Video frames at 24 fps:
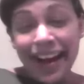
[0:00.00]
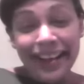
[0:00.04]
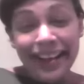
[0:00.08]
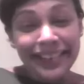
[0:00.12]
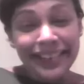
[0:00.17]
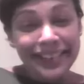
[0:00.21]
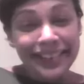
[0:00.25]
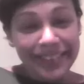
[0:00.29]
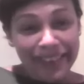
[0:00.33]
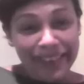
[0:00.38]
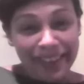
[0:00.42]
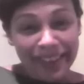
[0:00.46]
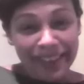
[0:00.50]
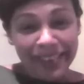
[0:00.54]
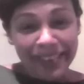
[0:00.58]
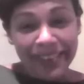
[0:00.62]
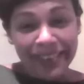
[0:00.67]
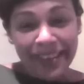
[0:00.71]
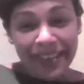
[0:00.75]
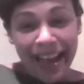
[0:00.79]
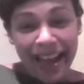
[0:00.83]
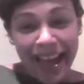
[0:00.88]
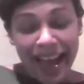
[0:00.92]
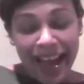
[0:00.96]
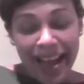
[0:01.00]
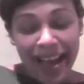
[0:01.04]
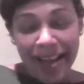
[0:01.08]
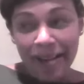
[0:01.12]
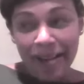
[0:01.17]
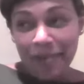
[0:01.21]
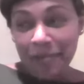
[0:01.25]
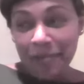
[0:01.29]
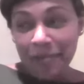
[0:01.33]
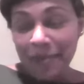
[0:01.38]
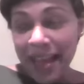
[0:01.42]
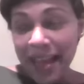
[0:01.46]
I do.
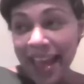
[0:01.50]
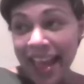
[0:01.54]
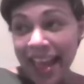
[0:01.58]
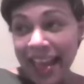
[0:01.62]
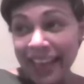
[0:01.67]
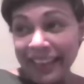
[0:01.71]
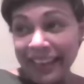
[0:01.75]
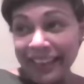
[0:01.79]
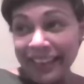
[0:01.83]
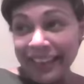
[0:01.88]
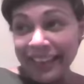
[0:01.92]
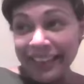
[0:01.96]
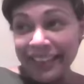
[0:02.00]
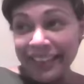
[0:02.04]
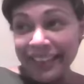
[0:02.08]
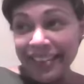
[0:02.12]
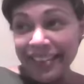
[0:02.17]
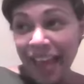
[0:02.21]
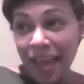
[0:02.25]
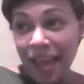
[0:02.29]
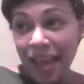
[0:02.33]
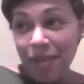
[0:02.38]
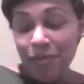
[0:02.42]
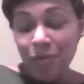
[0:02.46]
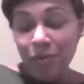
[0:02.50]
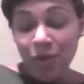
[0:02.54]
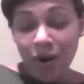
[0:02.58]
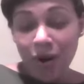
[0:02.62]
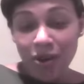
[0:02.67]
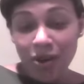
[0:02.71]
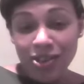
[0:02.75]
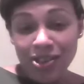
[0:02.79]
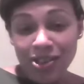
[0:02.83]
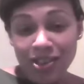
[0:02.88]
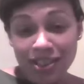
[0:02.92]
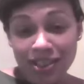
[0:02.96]
And they've
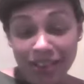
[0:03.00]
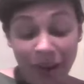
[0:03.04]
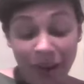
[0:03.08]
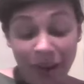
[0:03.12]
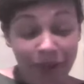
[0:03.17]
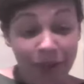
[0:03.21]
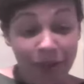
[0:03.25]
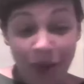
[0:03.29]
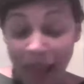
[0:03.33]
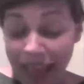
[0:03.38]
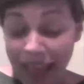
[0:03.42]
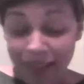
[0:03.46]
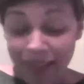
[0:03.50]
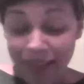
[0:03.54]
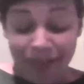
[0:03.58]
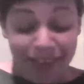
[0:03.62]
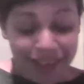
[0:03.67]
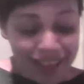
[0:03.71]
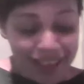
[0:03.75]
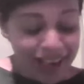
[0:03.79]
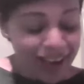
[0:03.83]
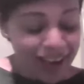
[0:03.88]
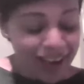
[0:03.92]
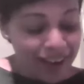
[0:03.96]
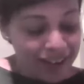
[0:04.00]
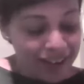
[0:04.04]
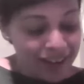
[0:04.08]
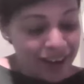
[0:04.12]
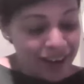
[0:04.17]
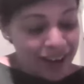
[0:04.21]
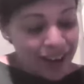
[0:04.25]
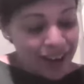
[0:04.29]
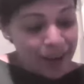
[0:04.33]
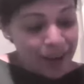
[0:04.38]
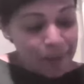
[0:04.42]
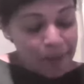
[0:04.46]
watched, so if you haven't yet,
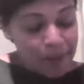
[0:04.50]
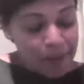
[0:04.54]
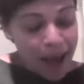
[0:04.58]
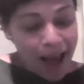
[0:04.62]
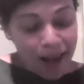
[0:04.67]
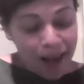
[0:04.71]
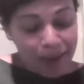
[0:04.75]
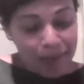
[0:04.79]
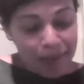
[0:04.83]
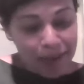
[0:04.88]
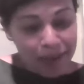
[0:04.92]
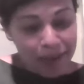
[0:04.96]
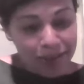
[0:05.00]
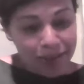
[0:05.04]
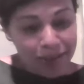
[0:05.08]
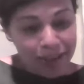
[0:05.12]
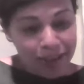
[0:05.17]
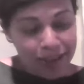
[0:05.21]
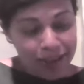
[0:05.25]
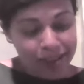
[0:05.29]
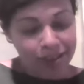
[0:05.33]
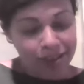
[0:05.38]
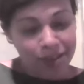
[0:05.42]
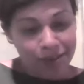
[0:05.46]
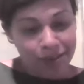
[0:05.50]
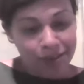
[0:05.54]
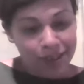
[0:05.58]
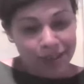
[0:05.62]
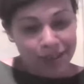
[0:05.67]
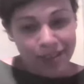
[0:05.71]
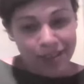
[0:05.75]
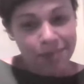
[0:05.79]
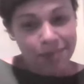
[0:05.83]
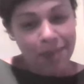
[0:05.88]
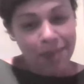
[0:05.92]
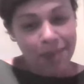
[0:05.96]
Parliamentary
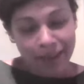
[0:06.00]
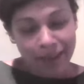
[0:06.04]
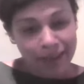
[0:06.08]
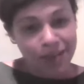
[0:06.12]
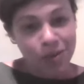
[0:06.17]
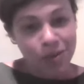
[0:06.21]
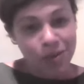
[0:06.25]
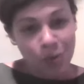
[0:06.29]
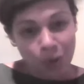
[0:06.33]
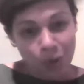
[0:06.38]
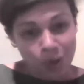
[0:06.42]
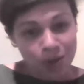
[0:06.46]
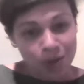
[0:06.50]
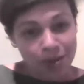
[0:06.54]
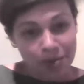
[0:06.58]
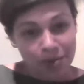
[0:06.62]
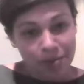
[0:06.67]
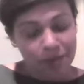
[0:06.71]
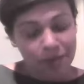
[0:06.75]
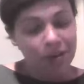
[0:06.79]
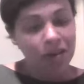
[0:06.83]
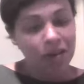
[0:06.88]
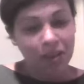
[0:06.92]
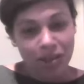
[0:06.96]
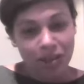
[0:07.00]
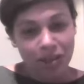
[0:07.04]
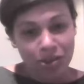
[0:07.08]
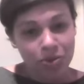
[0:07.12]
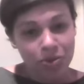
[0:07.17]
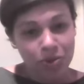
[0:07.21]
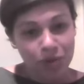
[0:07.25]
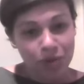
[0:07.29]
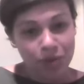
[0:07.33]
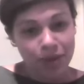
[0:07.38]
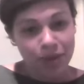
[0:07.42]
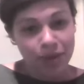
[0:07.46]
Services make these awesome, very
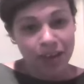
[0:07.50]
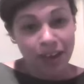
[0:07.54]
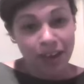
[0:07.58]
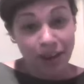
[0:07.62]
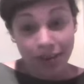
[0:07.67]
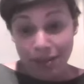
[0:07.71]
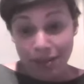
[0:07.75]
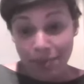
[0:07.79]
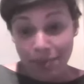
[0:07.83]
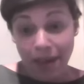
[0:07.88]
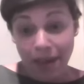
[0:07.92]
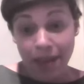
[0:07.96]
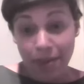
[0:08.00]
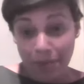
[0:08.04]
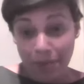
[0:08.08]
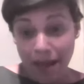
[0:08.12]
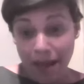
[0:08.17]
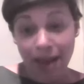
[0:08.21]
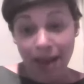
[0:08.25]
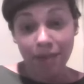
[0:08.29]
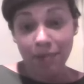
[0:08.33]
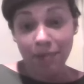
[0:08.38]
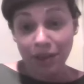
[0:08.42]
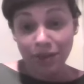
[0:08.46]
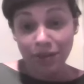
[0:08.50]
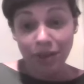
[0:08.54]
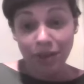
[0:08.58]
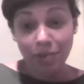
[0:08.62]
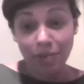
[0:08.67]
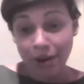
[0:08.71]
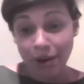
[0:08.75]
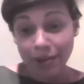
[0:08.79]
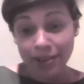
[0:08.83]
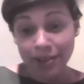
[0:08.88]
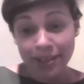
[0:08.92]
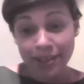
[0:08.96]
short videos about the parliamentary
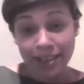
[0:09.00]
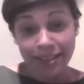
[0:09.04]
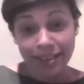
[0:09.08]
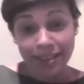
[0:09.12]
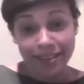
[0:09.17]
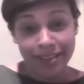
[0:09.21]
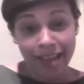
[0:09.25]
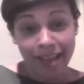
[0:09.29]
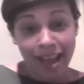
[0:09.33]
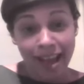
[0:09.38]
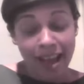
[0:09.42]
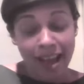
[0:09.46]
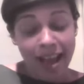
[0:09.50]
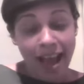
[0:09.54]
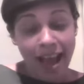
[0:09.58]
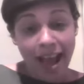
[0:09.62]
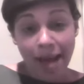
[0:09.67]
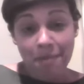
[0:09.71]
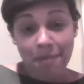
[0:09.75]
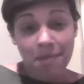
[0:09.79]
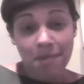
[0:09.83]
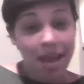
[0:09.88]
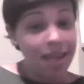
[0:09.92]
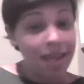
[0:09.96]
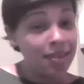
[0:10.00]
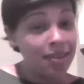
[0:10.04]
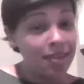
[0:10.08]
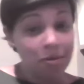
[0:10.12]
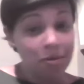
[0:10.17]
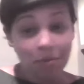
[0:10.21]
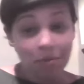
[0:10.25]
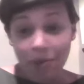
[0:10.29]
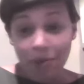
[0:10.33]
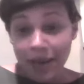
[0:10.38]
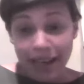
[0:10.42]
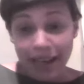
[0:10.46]
process. And
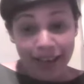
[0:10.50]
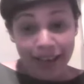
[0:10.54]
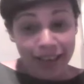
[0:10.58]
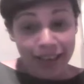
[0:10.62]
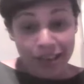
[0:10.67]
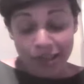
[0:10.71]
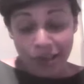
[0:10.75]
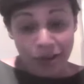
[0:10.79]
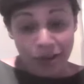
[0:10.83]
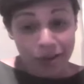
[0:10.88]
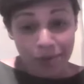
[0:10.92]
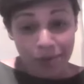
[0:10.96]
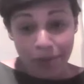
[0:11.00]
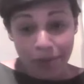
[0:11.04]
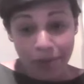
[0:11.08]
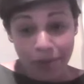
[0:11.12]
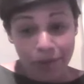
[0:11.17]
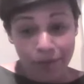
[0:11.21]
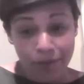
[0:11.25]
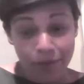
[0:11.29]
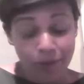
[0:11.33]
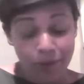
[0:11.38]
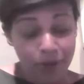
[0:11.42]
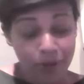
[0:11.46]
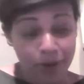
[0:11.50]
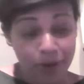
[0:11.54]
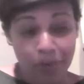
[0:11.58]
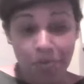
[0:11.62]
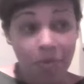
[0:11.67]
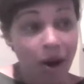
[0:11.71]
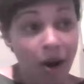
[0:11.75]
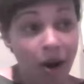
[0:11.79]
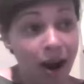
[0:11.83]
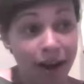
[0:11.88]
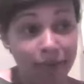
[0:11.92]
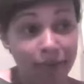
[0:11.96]
they're really suitable for, in
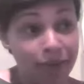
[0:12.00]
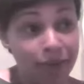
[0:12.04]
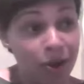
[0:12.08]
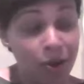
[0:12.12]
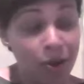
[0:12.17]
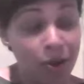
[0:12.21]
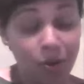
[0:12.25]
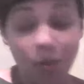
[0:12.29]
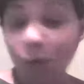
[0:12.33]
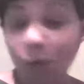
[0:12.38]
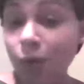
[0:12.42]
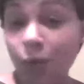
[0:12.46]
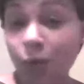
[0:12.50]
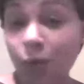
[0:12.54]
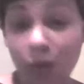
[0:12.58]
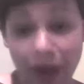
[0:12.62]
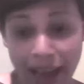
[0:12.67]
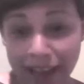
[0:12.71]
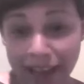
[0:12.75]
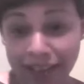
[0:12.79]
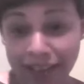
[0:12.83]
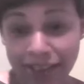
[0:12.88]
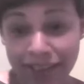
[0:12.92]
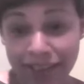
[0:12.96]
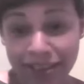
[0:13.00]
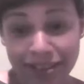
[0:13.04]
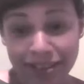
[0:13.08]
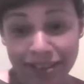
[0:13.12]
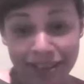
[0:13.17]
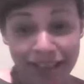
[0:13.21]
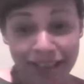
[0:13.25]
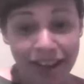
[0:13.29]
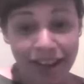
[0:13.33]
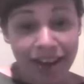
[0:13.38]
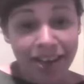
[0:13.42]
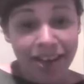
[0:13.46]
my view, all
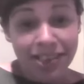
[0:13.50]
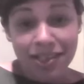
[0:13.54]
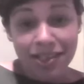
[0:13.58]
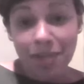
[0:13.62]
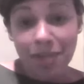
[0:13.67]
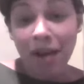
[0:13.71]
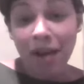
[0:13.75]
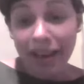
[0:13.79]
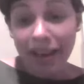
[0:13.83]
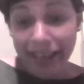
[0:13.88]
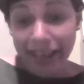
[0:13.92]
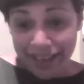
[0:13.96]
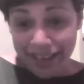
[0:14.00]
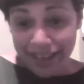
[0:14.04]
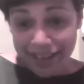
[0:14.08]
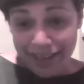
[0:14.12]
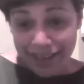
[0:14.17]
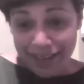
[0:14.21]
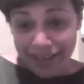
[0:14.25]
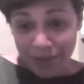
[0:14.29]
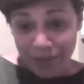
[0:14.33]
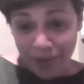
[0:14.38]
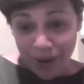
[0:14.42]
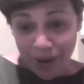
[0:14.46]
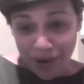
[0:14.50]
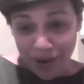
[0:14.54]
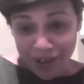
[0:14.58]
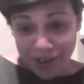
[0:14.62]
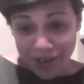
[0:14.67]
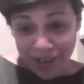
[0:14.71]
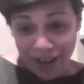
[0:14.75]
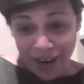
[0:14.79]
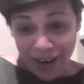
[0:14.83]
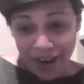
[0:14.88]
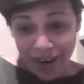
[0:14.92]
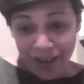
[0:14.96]
ages. So my kids have watched
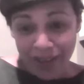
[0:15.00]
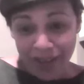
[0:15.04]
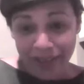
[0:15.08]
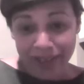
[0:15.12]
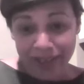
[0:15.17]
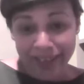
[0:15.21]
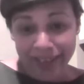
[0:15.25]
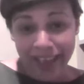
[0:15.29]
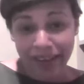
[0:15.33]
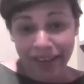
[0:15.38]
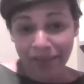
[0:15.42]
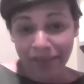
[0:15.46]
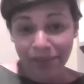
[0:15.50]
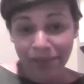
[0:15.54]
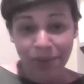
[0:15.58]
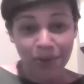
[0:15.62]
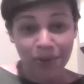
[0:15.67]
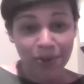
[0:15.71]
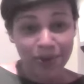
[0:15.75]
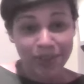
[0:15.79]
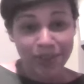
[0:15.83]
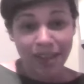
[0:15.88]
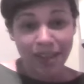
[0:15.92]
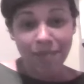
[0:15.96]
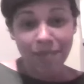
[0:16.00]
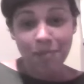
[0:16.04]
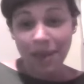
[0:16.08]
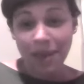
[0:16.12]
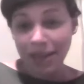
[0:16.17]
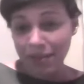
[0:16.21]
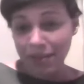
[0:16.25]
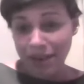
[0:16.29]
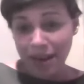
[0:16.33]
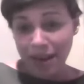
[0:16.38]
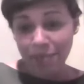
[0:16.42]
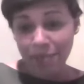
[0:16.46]
those, and of course they've
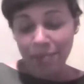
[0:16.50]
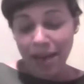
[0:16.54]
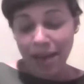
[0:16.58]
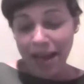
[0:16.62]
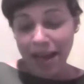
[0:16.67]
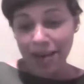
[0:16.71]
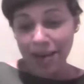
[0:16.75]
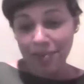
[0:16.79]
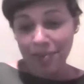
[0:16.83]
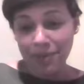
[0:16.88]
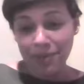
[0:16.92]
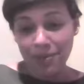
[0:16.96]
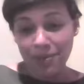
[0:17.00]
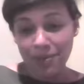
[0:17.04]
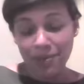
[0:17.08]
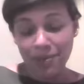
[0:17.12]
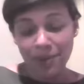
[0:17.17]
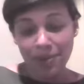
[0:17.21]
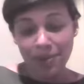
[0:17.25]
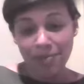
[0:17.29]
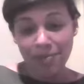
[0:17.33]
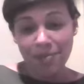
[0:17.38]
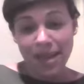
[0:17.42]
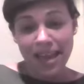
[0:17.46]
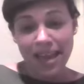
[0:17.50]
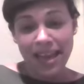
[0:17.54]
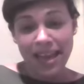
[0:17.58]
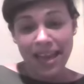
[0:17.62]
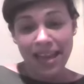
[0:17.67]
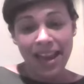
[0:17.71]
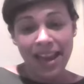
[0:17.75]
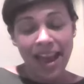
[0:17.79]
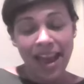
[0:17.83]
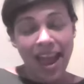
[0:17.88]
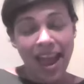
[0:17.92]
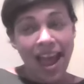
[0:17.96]
been around Parliament with
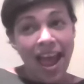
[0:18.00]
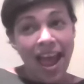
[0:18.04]
me,